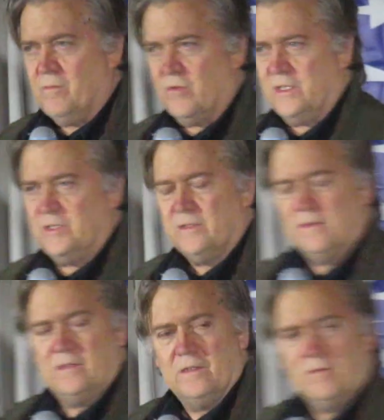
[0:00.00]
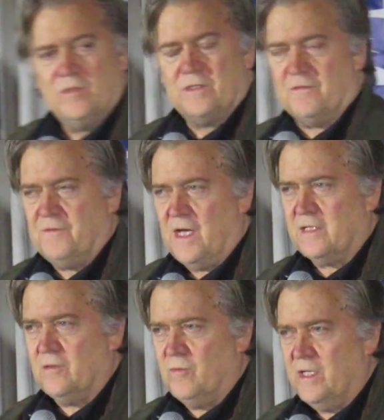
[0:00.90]
umbrage with the
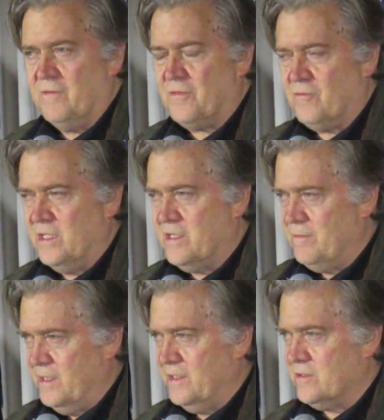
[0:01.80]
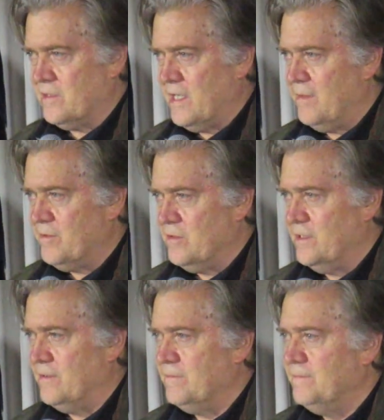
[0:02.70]
fact that we have 3 committees on Capitol
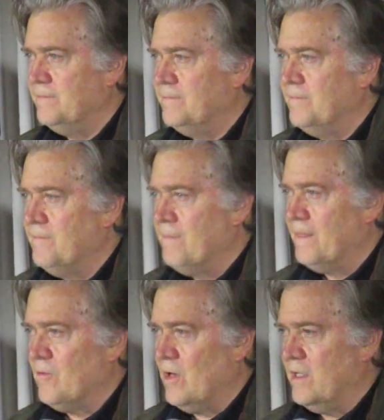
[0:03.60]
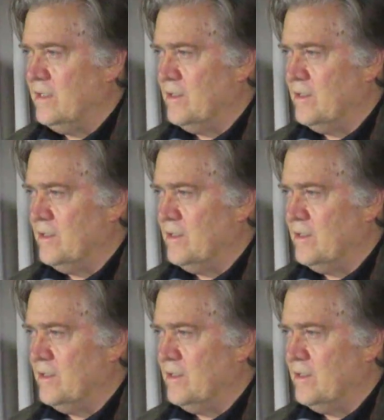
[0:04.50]
Hill, right,